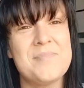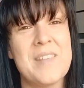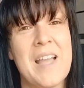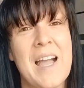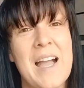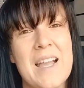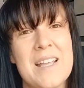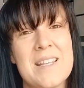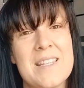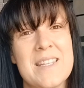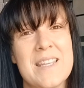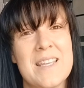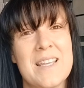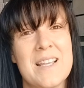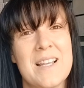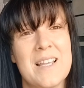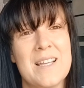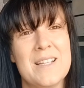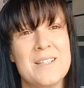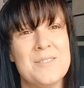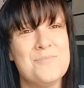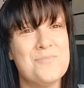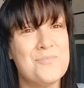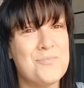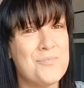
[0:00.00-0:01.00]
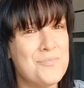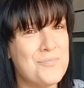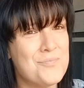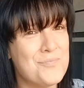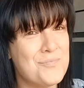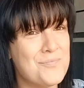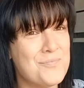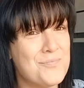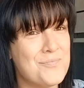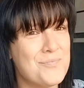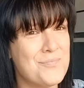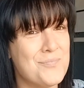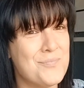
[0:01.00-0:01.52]
Ideally,
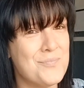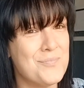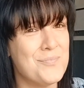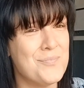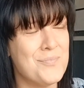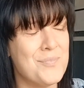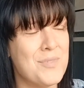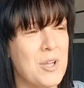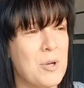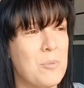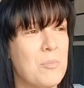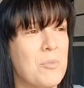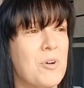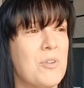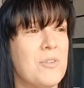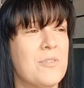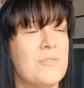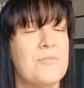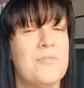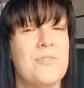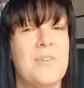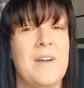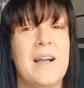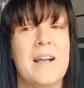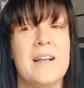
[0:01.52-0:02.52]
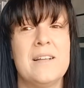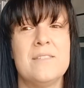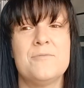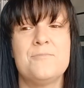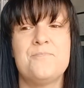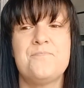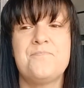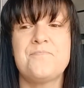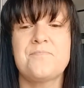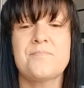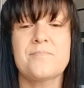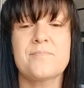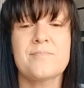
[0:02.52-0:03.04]
no more than 5.
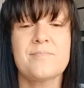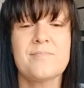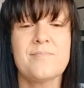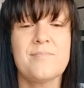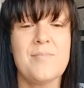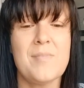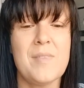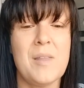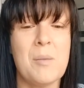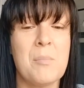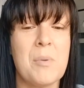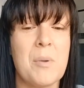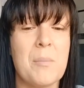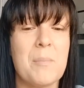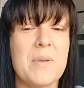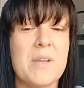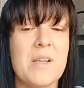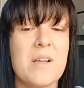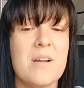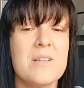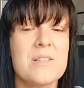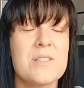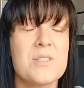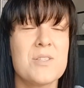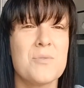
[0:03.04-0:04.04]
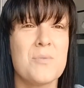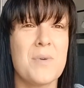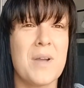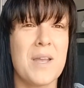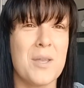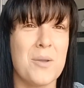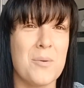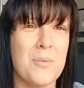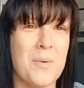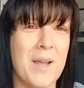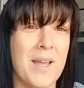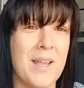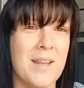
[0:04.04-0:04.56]
But because the way
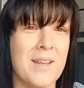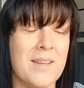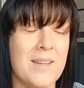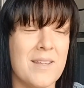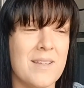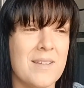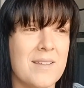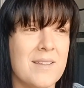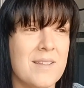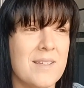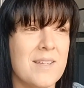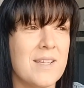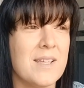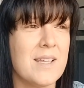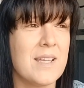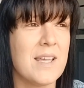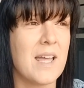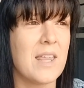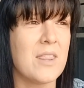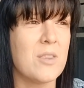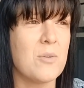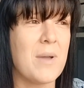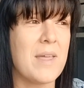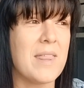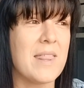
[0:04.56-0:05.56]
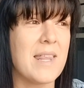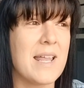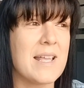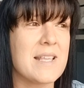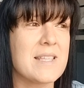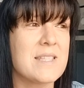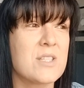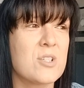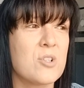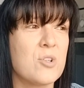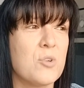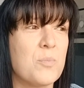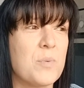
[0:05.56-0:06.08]
it went and the way the
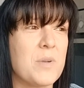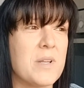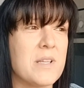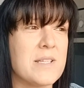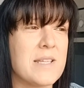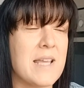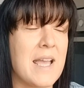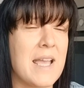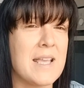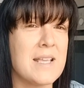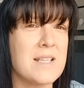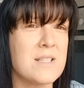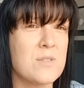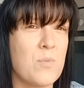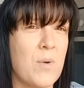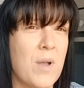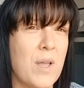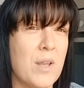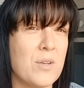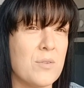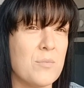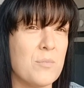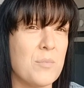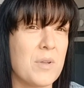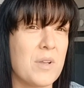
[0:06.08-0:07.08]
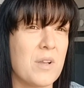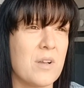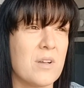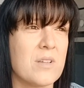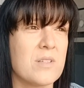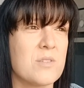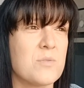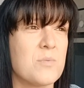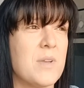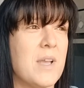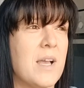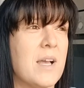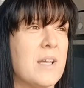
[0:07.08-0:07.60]
last couple of days went,
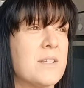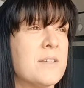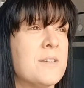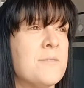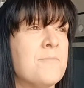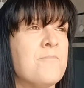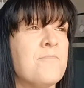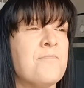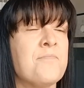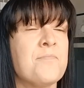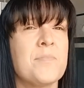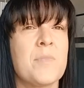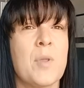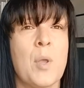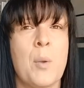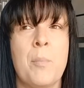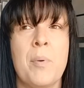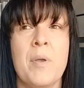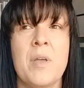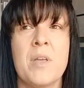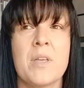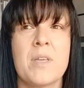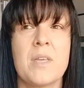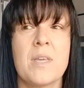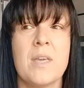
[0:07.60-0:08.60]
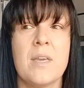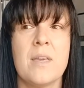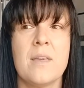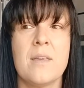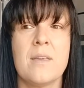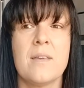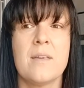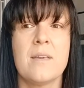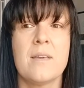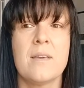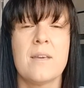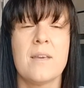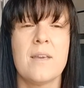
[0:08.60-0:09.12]
because we had a Burger
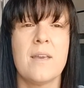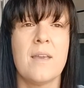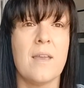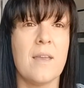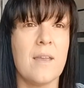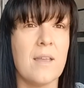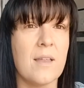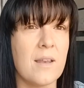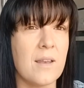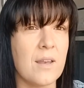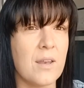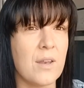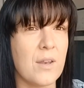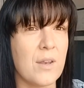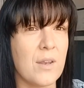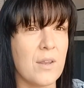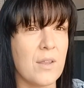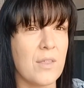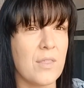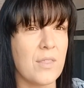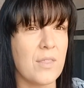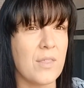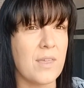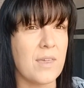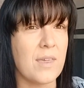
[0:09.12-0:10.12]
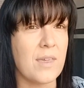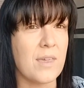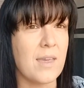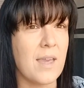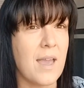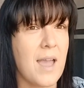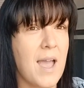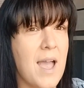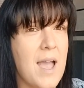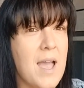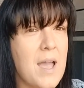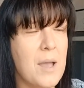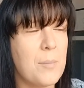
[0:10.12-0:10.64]
King in the
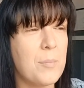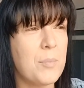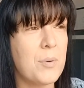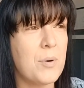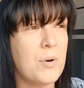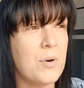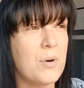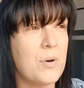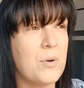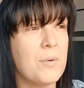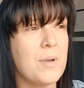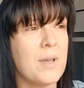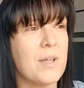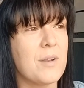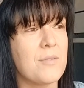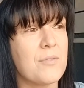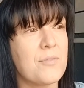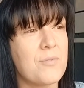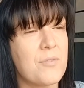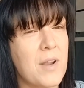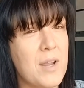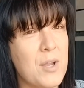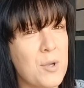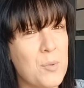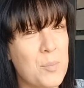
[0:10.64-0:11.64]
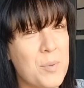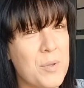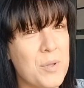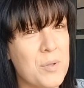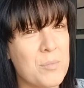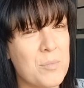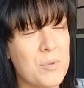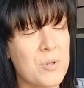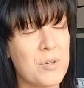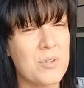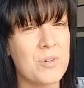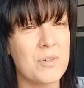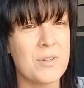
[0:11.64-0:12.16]
airport, we had a fry up in the
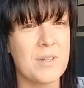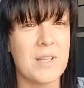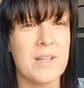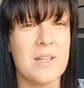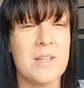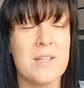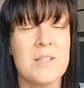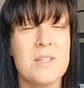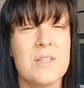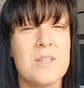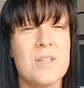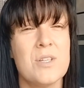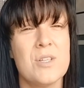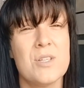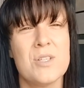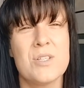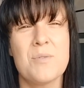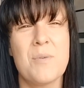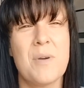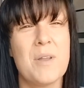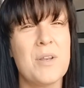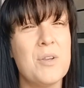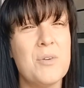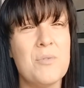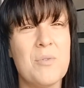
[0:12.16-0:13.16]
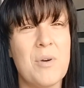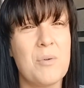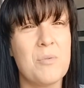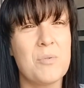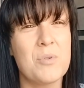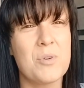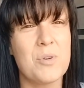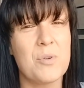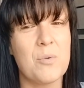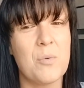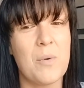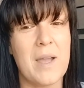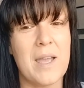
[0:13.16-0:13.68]
morning, so I knew I was
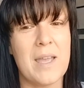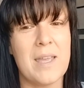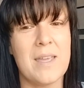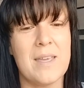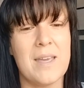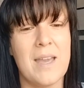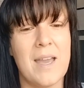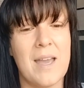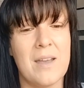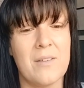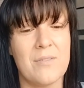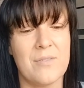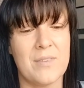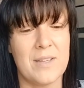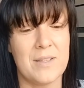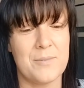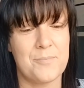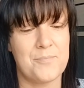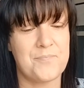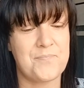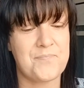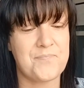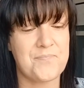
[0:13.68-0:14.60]
going to weigh heavy.